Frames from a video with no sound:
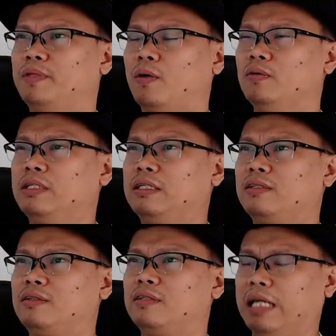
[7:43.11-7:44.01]
only
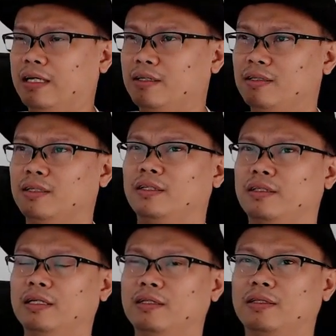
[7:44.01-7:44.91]
thing
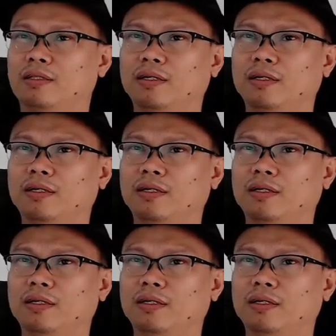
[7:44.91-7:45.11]
that